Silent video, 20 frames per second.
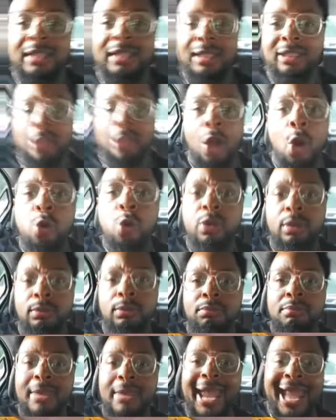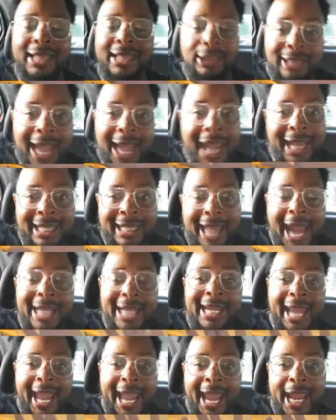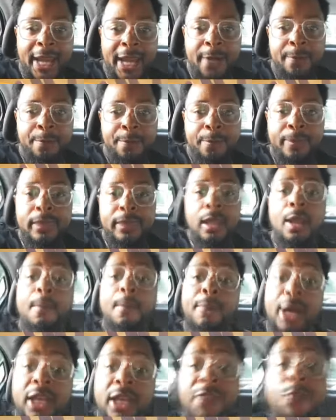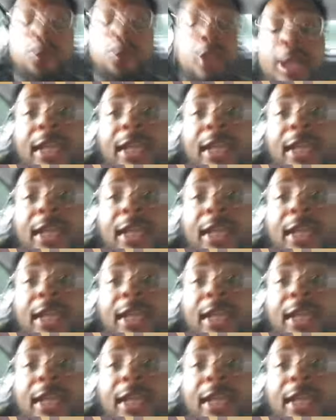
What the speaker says: GOAT in 98. But if you look at